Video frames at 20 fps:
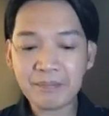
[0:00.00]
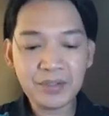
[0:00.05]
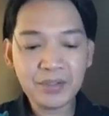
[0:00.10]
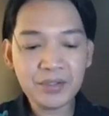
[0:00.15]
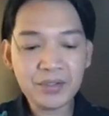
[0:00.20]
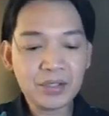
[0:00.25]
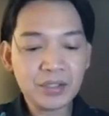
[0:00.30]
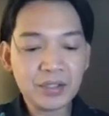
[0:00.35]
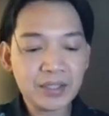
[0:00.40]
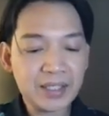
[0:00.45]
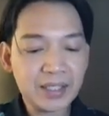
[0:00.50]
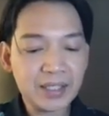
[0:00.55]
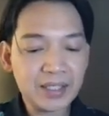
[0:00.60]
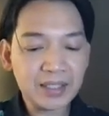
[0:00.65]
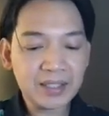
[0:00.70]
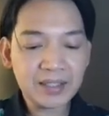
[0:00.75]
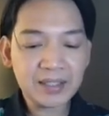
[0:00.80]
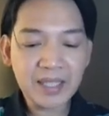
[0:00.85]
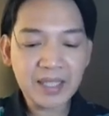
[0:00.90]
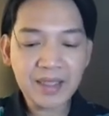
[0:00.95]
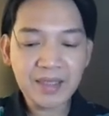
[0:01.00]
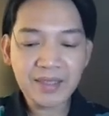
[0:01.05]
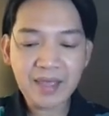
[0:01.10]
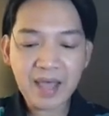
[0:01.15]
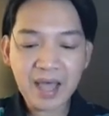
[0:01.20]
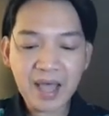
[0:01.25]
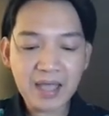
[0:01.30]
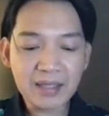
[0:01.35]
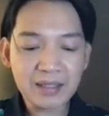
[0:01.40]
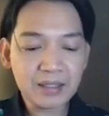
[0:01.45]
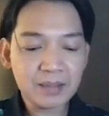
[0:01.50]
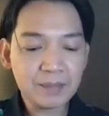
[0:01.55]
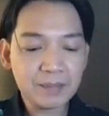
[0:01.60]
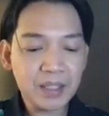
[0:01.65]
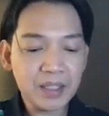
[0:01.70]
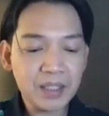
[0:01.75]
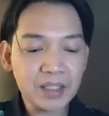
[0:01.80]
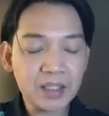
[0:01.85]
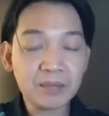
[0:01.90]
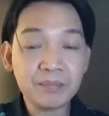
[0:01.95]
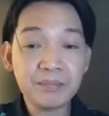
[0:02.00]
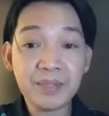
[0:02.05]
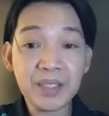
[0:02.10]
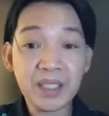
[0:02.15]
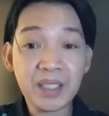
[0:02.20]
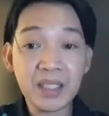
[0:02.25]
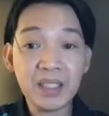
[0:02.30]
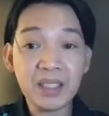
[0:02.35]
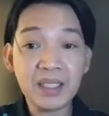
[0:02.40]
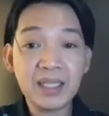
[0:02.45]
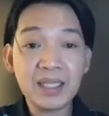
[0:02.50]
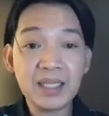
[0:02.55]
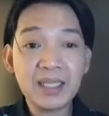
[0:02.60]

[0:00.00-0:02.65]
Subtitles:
Notice that speaker B